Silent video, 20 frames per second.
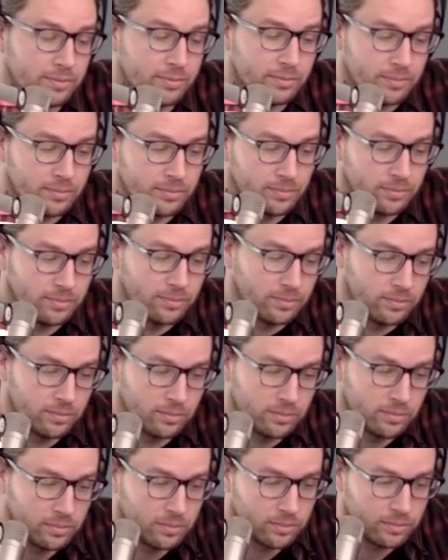
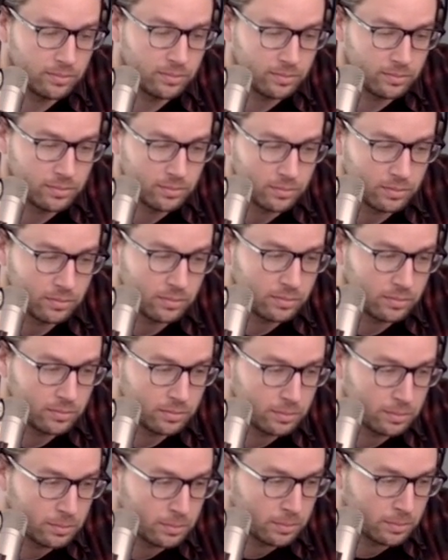
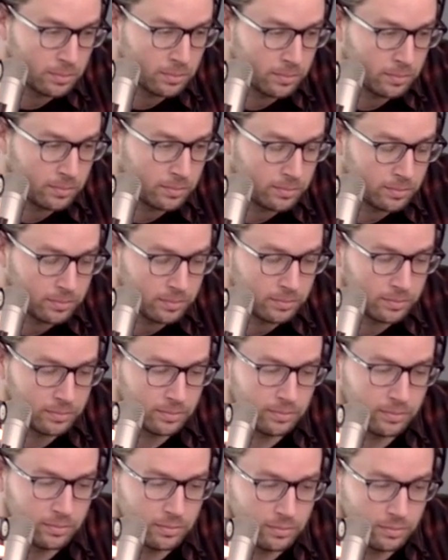
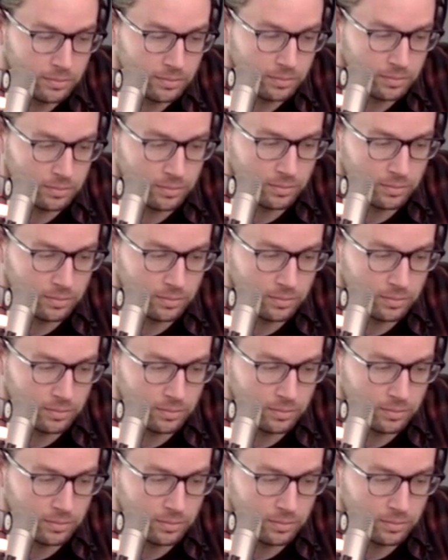(silent)